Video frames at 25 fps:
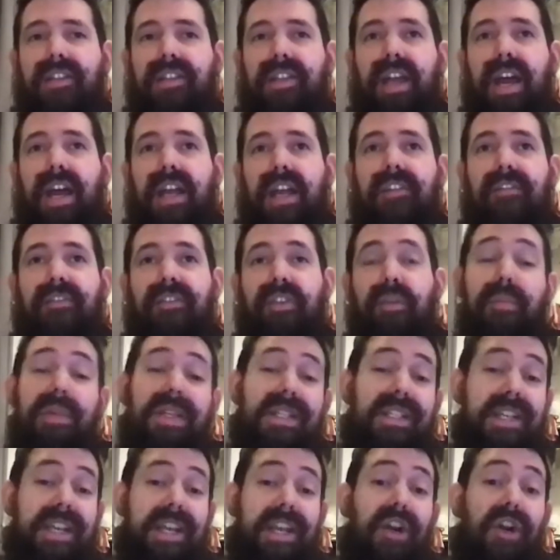kind of the
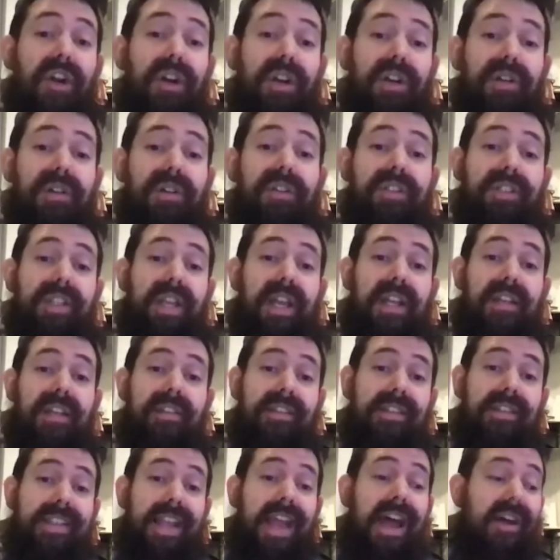materials
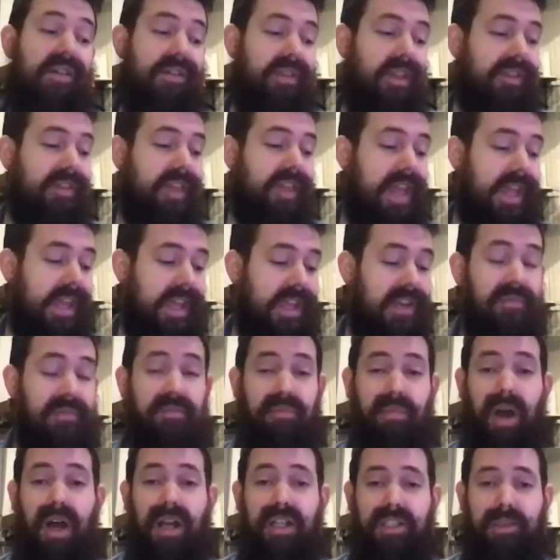and sound that they
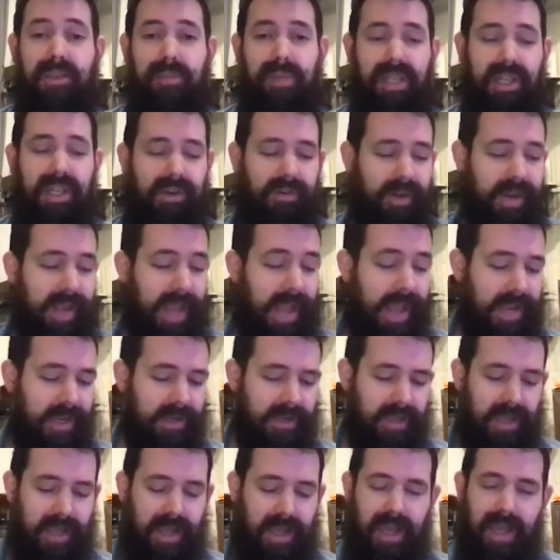can possibly create.
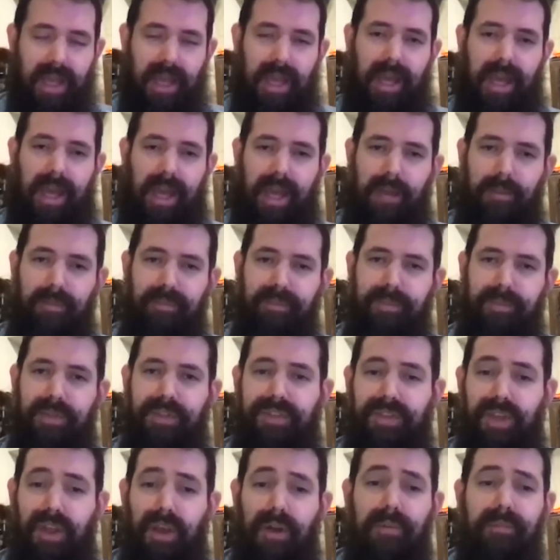
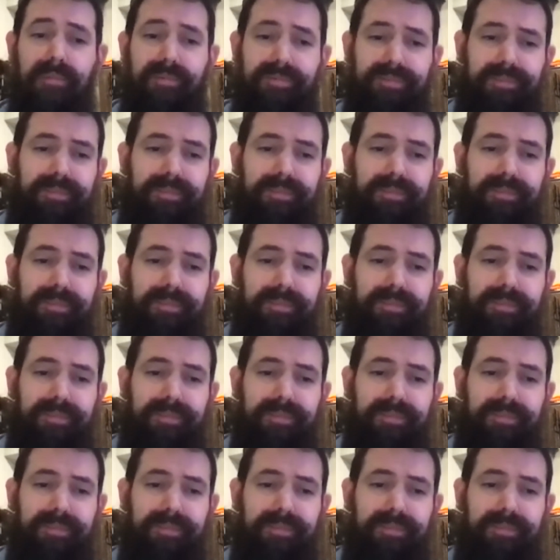So